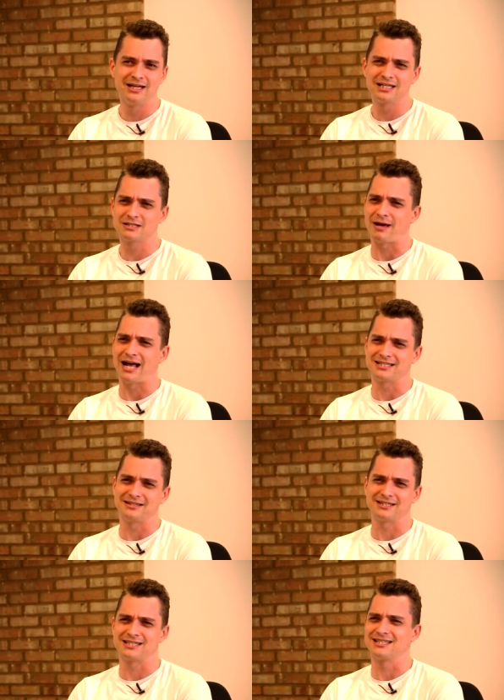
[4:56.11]
spats and
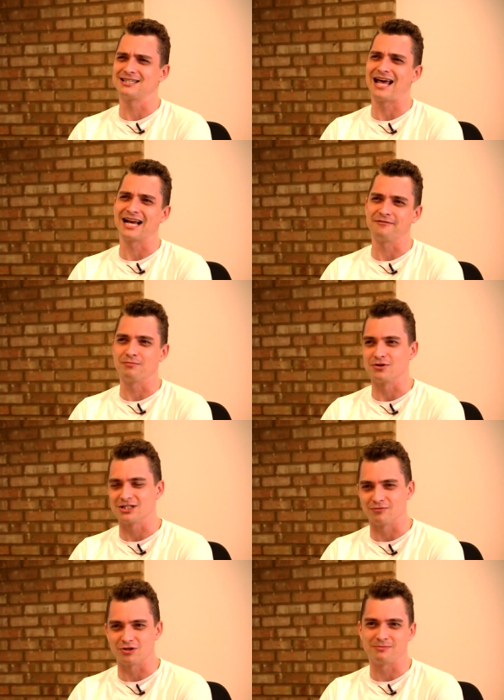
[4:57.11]
just this lack of
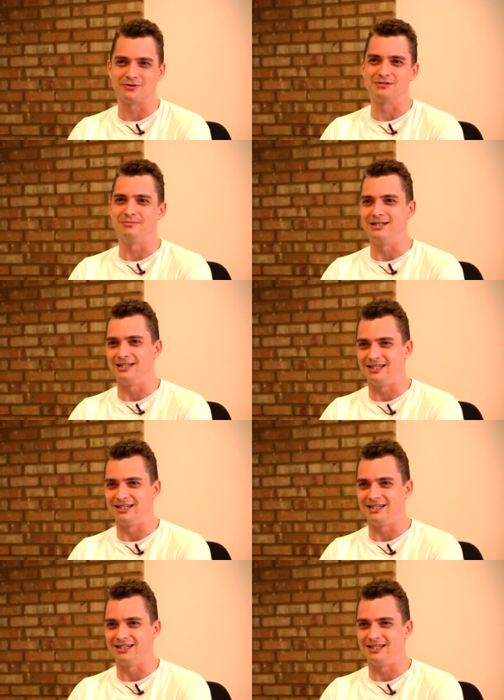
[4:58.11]
personal responsibility